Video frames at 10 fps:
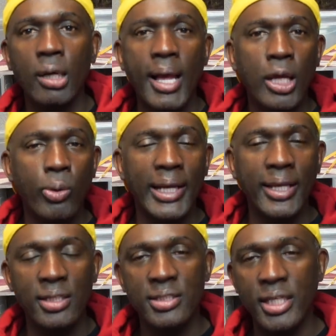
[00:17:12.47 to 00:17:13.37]
How do I get
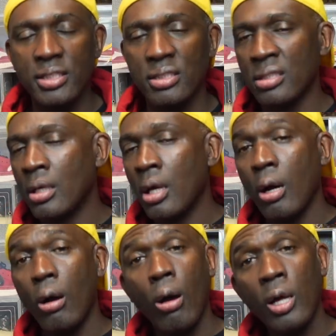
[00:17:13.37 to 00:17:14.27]
assistance?
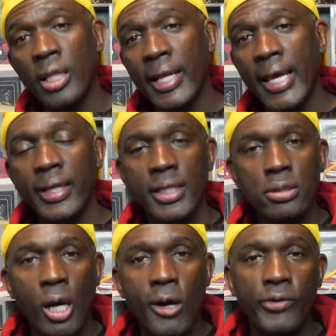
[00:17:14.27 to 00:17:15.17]
All of that is
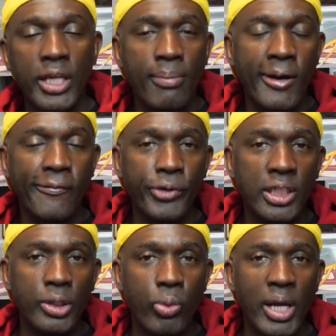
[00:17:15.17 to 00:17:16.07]
offered in my weekly
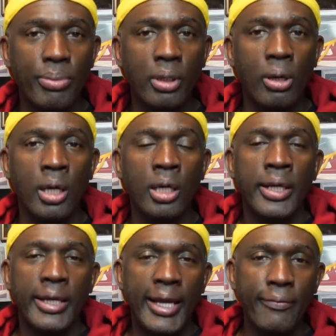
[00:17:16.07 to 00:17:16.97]
webinar
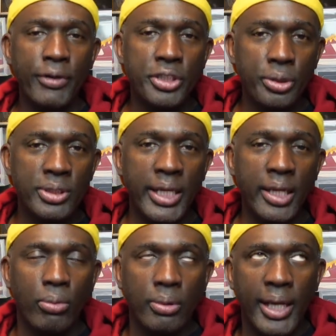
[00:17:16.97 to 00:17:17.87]
every Tuesday,
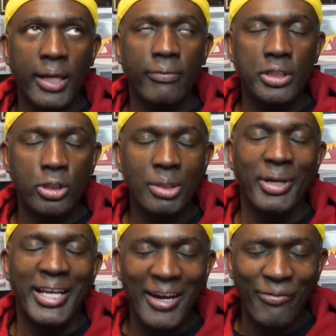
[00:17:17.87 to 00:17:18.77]
well, not every Tuesday, but
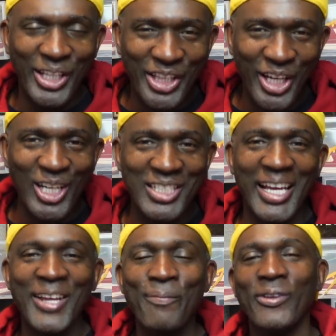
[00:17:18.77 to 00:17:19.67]
every Thursday
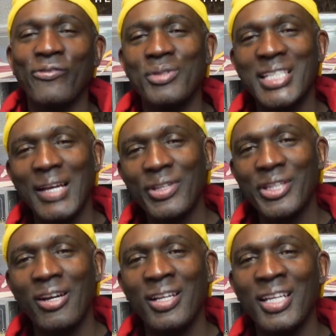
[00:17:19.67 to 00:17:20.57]
from
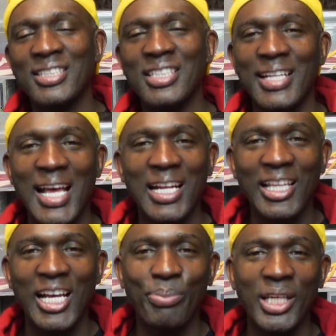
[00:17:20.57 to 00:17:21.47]
7:30 to 9
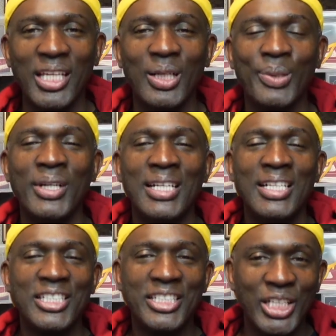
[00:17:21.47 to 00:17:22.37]
o'clock p.m.
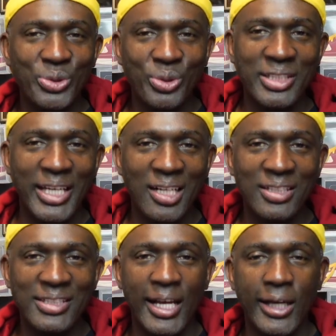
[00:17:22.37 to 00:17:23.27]
Central Standard
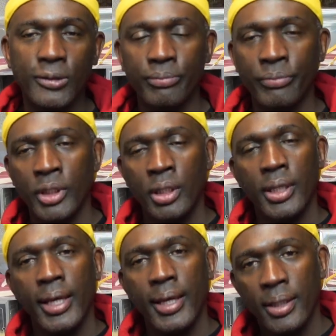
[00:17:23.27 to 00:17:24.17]
Time.
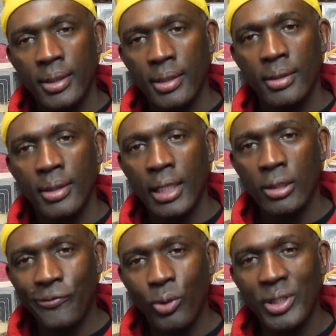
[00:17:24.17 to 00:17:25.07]
I look
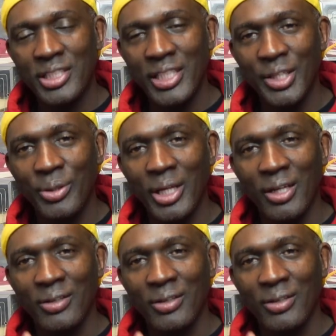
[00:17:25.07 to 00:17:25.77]
forward to seeing you there.